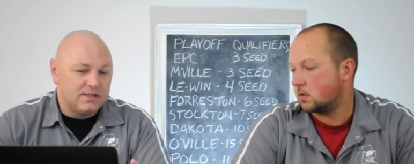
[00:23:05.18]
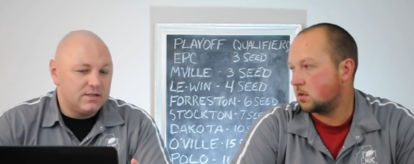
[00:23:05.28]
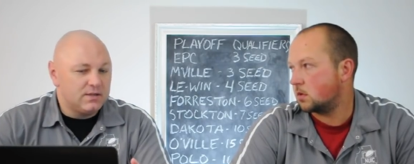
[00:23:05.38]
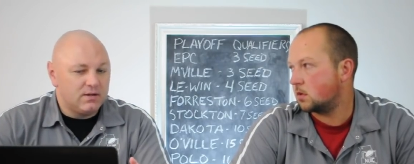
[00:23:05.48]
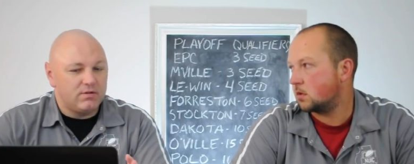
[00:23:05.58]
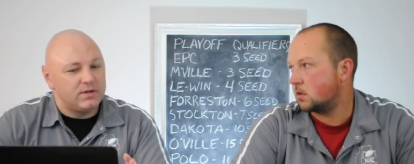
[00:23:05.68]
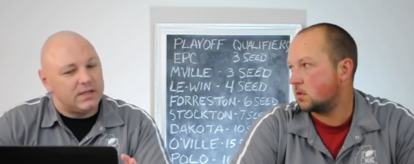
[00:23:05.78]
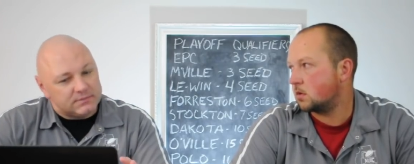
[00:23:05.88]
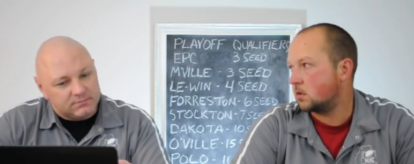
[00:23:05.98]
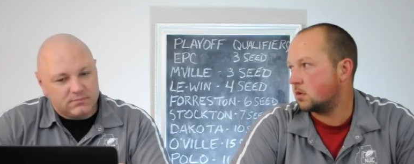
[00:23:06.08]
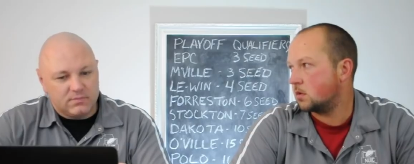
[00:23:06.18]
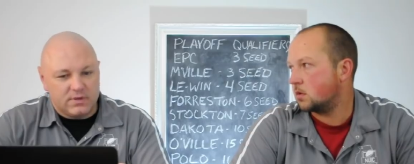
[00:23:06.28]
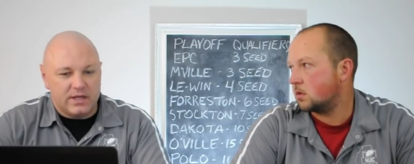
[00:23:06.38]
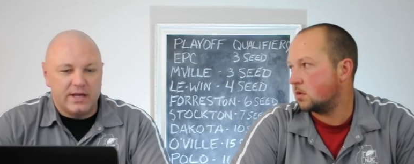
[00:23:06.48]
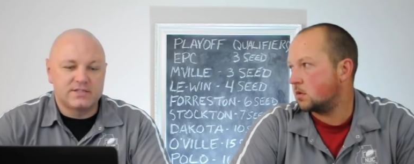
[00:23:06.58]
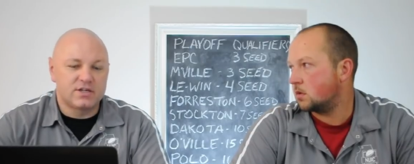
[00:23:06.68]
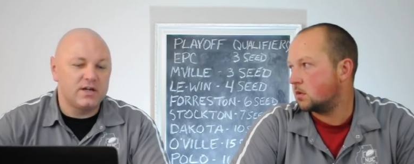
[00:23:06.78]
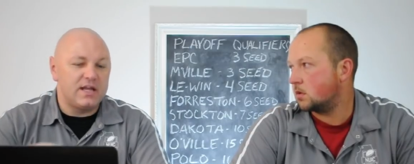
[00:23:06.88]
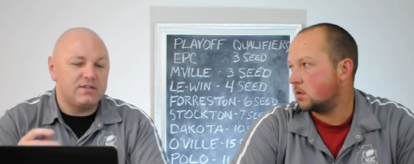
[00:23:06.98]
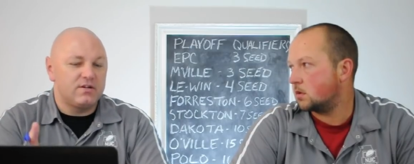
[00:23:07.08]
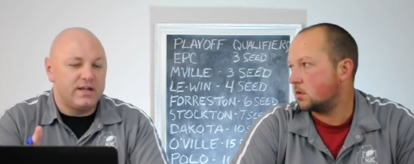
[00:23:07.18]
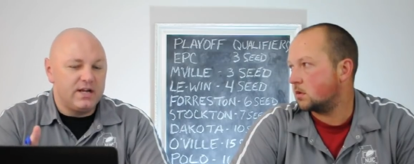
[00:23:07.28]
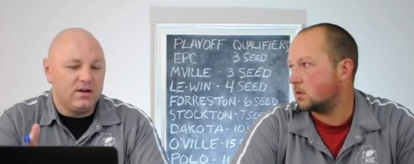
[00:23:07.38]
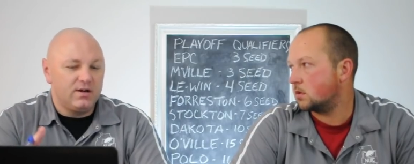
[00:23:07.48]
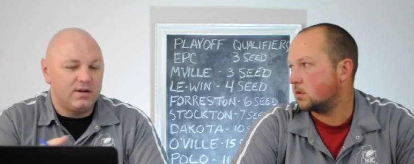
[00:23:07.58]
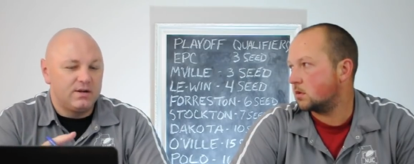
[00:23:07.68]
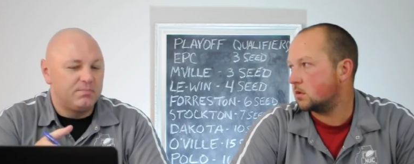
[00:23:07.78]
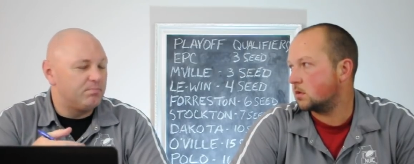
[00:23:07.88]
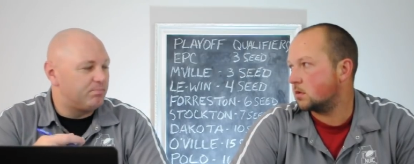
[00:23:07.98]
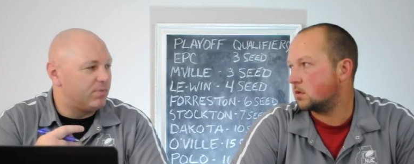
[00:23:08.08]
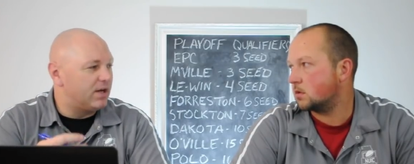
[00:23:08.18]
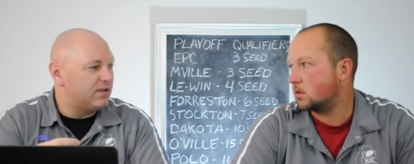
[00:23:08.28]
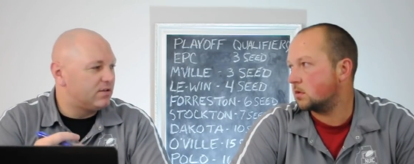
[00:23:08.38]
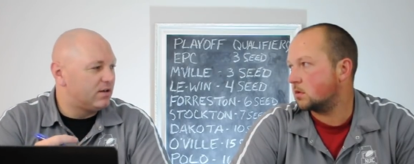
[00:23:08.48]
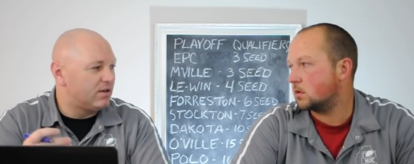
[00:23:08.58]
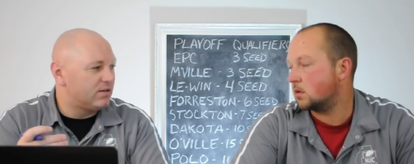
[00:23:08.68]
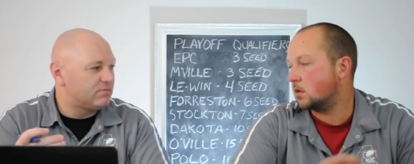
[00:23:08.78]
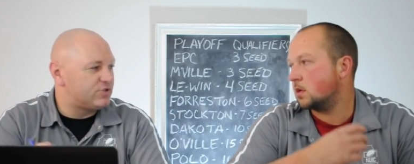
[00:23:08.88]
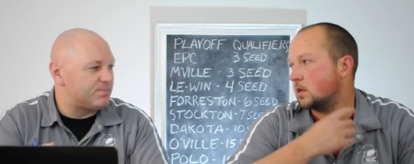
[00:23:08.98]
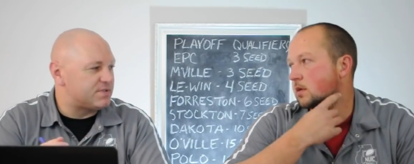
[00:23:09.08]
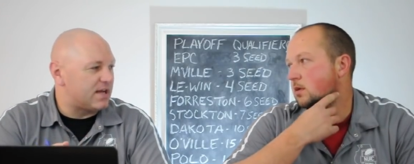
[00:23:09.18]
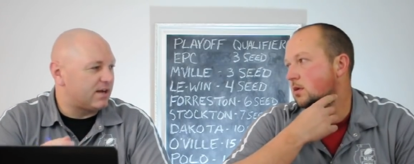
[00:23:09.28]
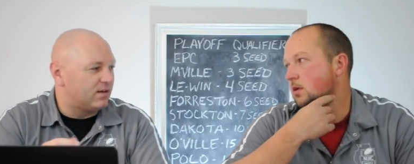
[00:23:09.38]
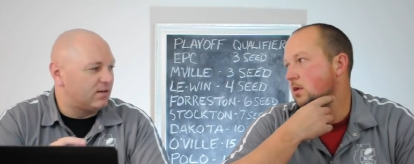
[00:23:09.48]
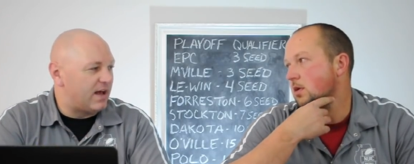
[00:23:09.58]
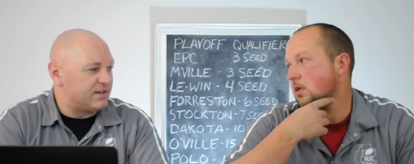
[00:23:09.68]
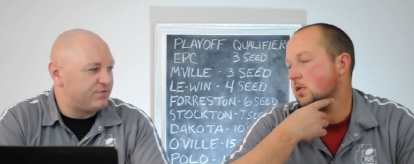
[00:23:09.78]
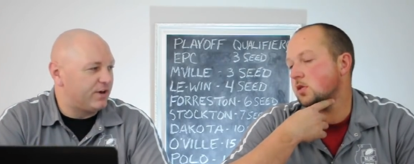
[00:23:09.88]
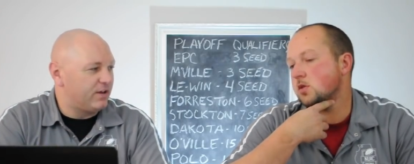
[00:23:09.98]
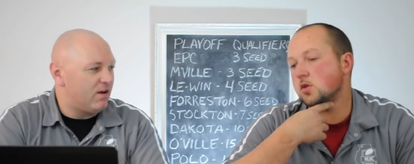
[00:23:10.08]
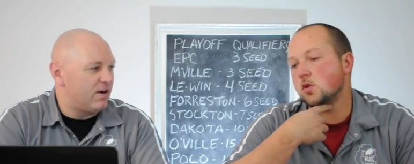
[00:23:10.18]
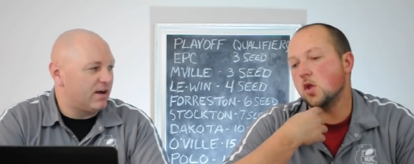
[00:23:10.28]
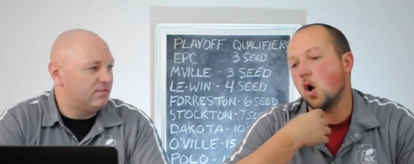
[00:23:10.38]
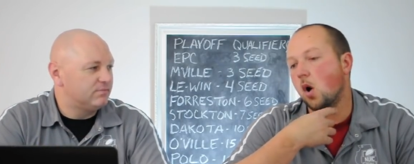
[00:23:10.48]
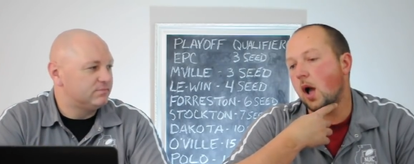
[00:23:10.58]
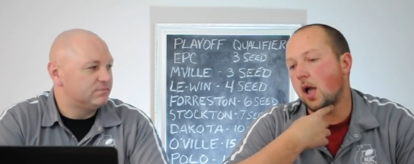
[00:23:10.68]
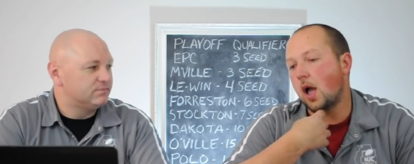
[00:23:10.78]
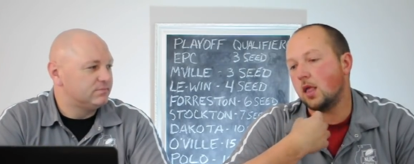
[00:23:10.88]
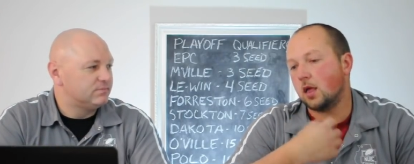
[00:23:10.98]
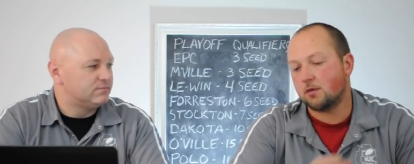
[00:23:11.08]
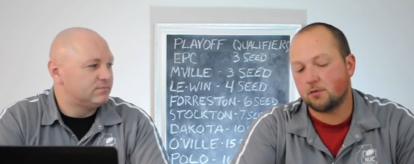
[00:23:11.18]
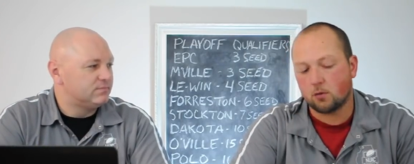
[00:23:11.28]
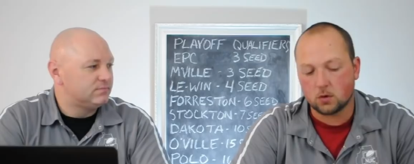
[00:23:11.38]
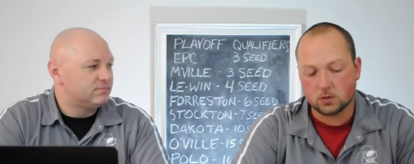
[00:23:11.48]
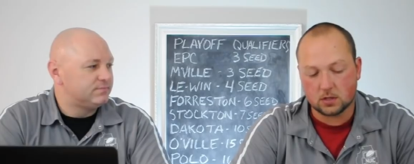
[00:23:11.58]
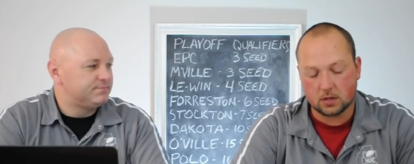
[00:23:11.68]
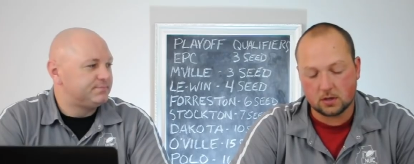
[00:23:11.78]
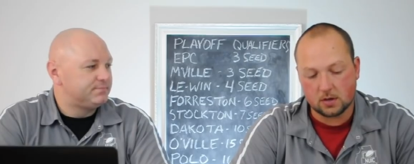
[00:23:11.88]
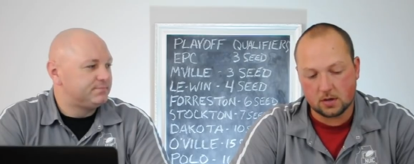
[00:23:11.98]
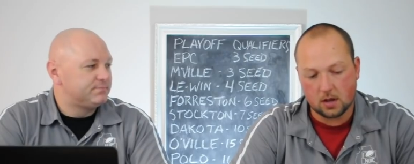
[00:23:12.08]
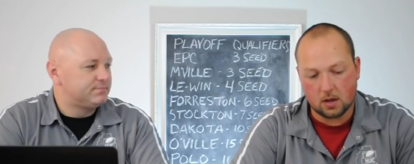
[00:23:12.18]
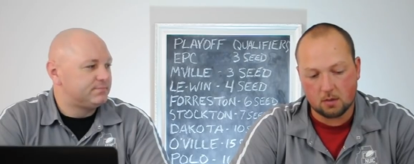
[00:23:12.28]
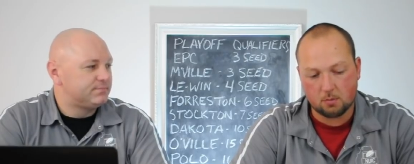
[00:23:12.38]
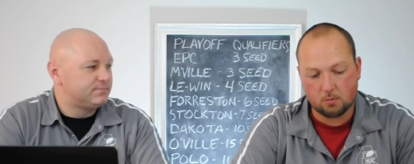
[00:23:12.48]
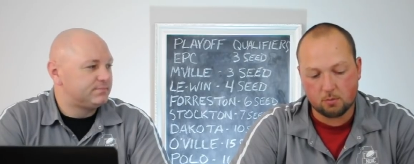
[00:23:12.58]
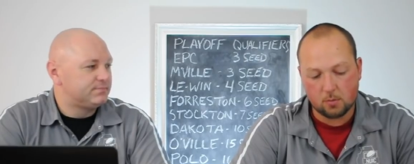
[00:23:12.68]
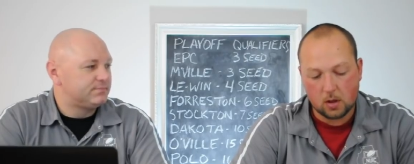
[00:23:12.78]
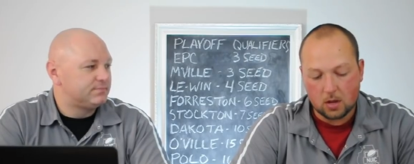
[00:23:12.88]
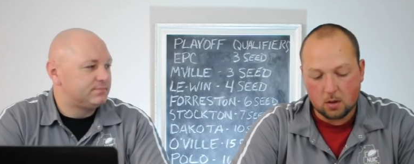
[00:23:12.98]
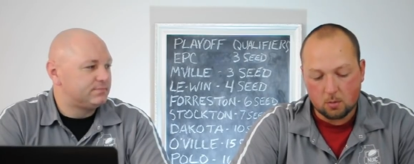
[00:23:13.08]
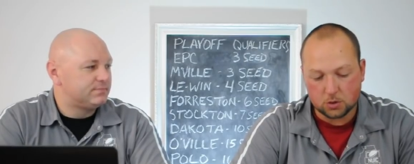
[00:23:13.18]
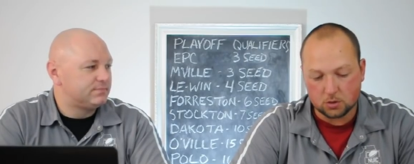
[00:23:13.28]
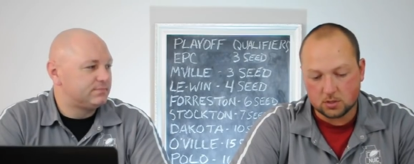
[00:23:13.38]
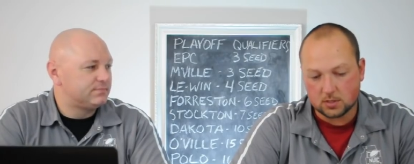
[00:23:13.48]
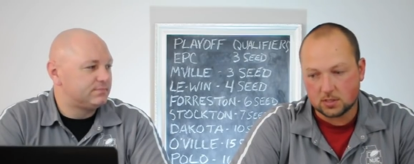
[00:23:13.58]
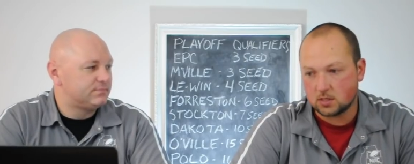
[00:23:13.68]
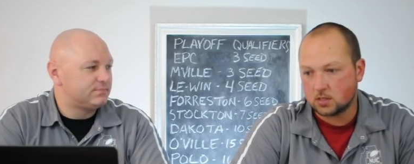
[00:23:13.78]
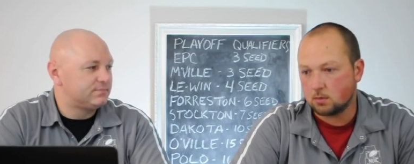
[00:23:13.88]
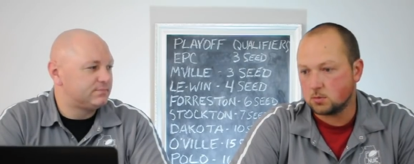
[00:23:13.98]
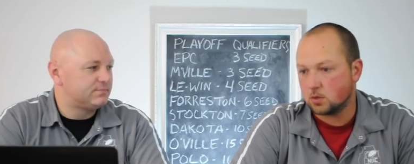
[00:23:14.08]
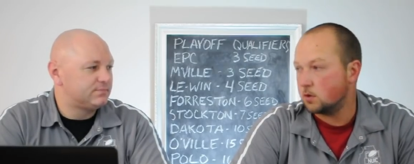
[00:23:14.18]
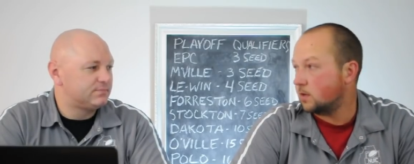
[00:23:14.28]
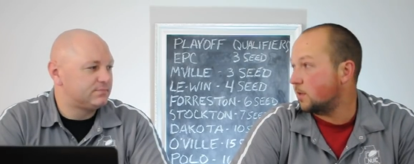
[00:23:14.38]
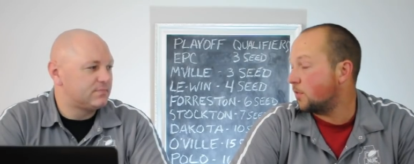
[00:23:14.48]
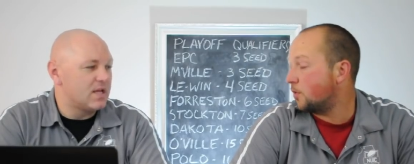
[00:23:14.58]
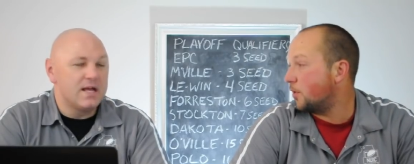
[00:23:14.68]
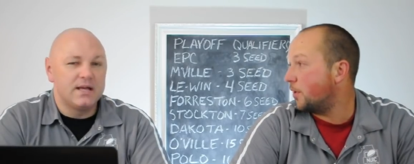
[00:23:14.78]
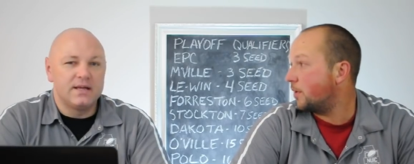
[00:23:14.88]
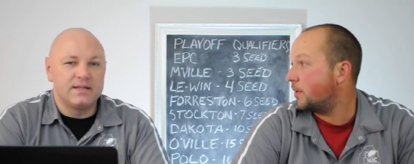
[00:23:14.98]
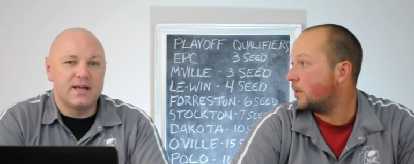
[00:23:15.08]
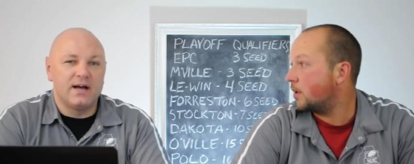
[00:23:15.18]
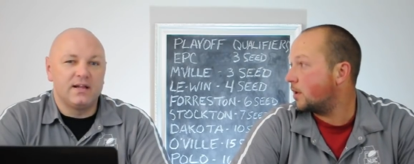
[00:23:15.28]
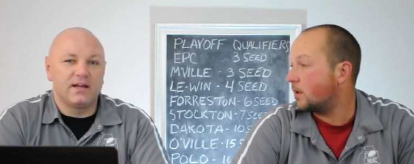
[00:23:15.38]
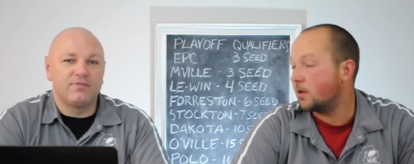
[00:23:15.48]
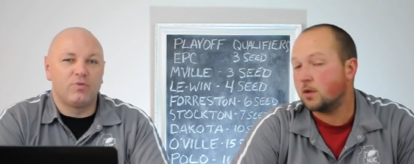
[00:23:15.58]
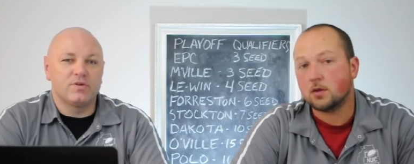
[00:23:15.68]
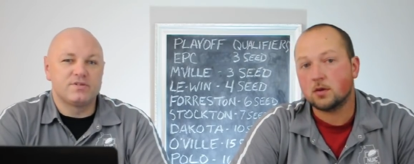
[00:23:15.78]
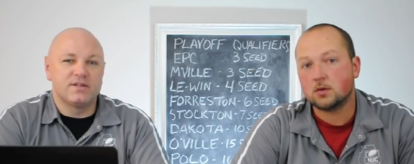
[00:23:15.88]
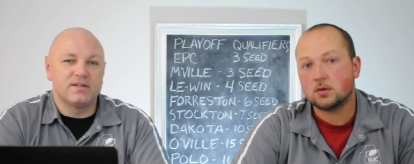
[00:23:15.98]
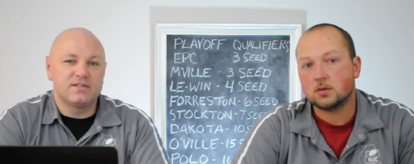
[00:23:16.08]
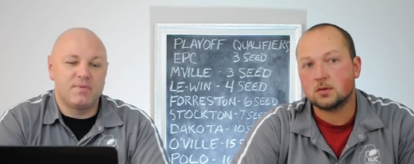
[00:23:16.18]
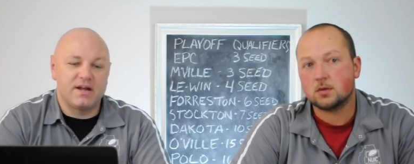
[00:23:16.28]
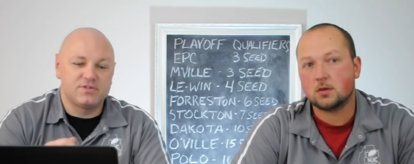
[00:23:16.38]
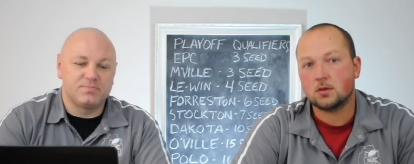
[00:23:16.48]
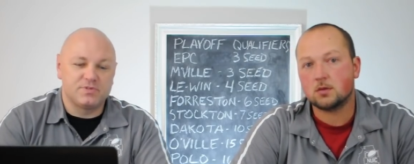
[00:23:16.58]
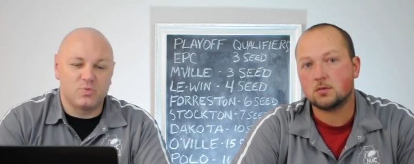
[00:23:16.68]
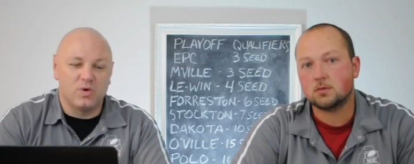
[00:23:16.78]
Speaker 1: you know, it's good that they're here, but their trip's not going to last very long. No, I,
Speaker 2: I like Forreston and uh, should see the subs early in the third. Yeah, I like Forreston in this matchup as